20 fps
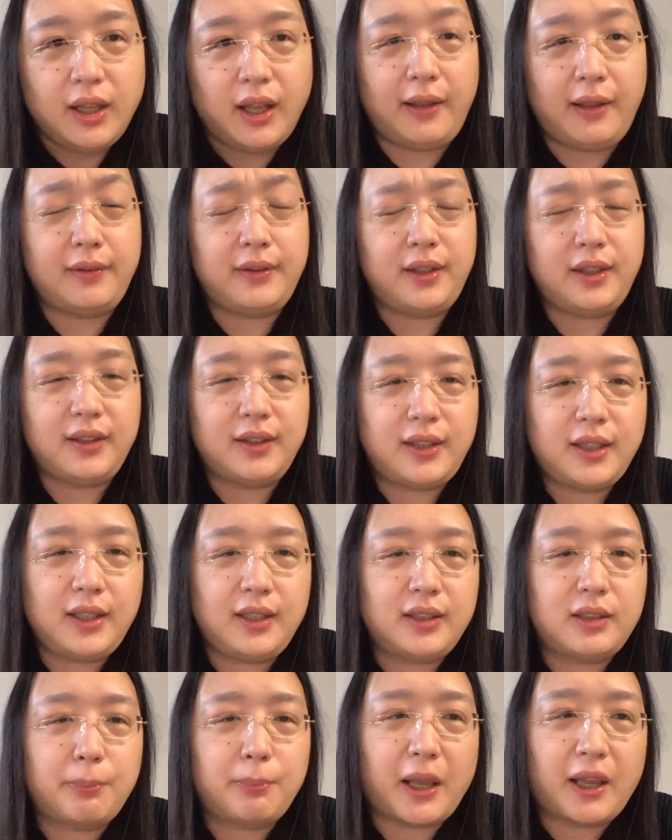and
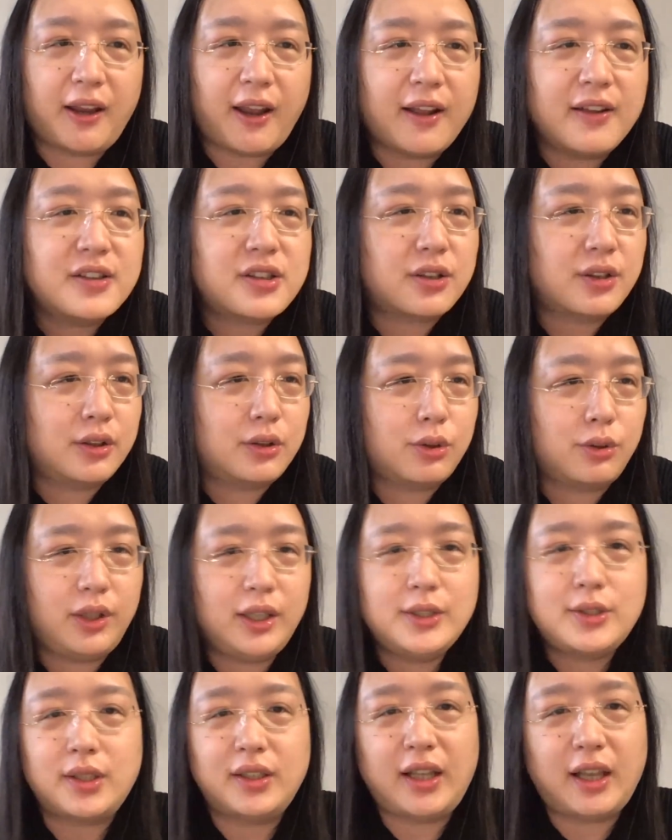indeed by answering to
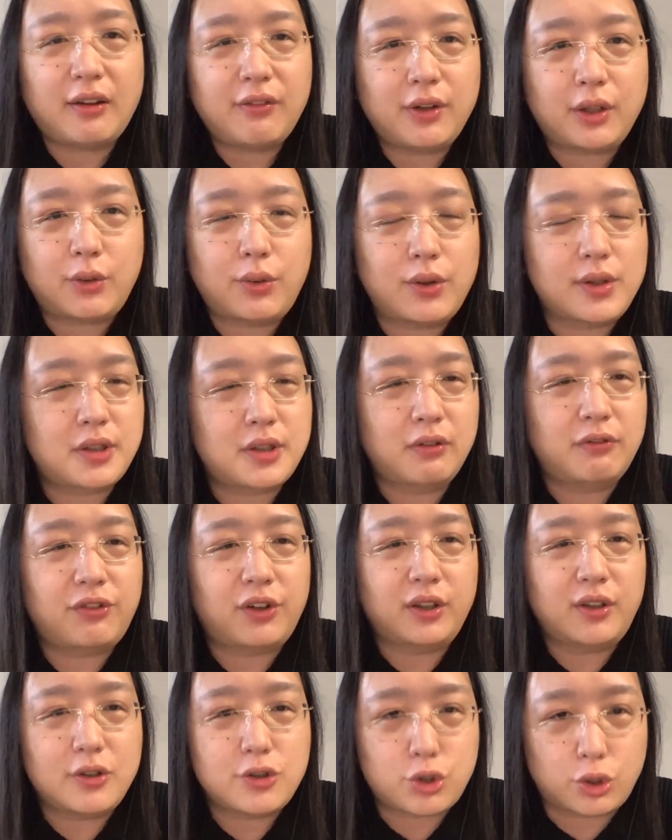each and every
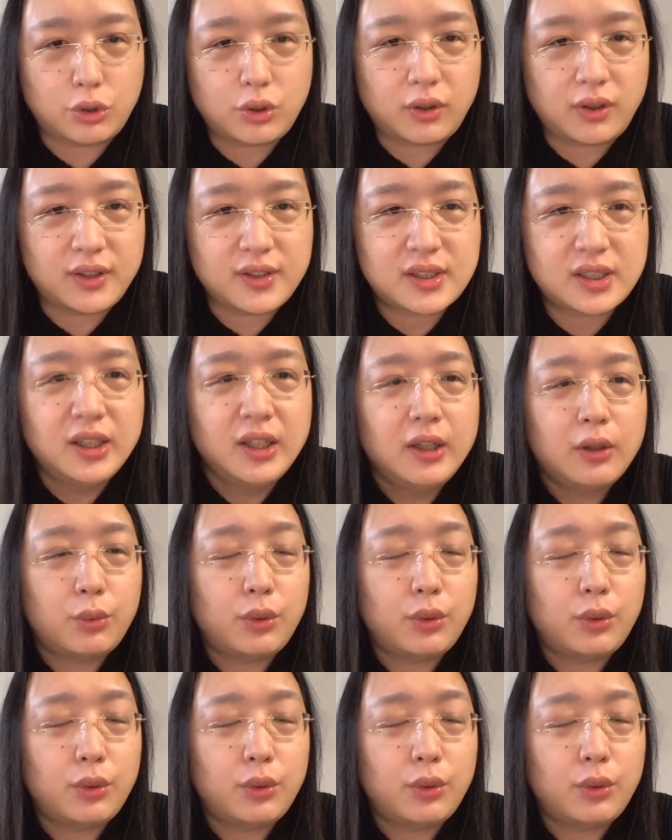from the journalists.